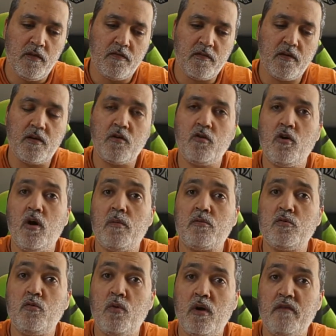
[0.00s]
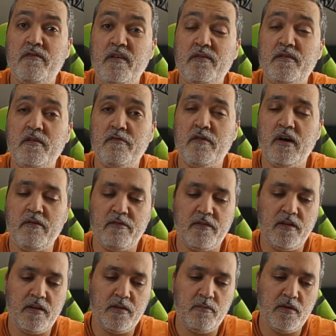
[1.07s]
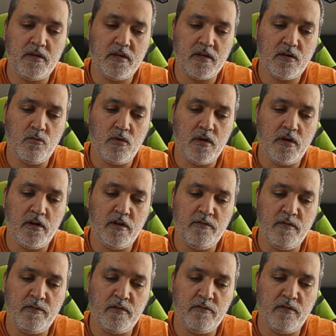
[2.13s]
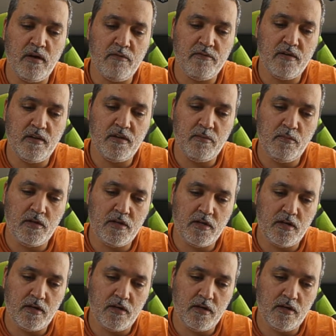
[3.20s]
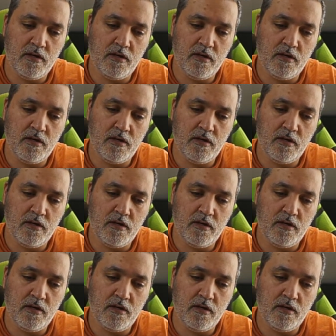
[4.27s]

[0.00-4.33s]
it can go up to 155 centimeter 155 centimeter